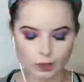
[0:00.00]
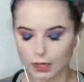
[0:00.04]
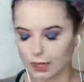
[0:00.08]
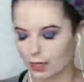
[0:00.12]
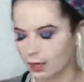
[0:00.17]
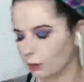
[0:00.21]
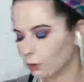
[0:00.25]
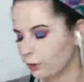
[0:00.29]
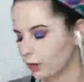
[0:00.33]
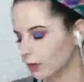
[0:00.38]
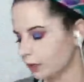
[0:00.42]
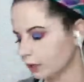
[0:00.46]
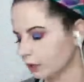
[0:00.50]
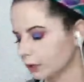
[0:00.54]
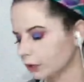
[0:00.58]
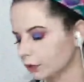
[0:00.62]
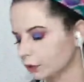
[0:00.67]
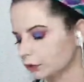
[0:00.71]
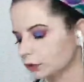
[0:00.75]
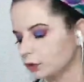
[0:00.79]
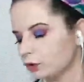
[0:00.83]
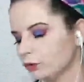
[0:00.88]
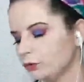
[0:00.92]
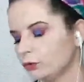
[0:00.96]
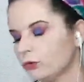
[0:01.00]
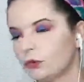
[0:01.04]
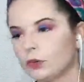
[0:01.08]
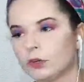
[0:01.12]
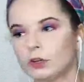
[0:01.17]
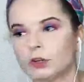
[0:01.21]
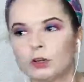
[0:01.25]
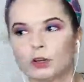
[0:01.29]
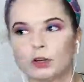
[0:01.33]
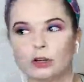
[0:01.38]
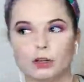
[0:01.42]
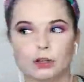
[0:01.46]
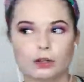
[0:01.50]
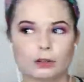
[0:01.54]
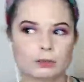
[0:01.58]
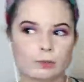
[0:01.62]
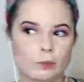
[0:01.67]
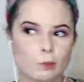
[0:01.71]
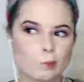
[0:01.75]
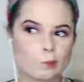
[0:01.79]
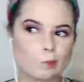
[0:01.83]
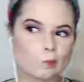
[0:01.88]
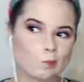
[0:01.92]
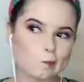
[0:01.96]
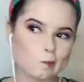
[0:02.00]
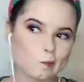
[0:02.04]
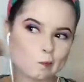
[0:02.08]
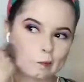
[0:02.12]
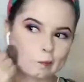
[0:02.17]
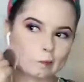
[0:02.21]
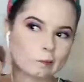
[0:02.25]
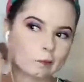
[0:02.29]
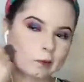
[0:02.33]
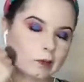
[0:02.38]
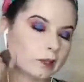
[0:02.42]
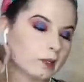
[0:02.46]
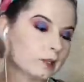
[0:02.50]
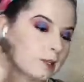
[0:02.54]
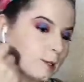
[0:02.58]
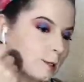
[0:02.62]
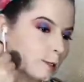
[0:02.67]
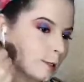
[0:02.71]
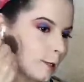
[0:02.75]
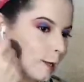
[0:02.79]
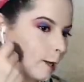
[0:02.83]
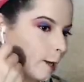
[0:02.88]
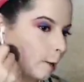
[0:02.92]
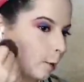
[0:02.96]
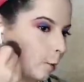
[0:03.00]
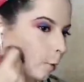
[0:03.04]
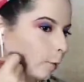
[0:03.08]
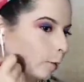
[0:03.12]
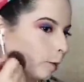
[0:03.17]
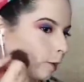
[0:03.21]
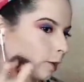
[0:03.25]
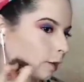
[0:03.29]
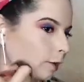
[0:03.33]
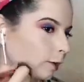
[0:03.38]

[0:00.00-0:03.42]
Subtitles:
I went a little too far south.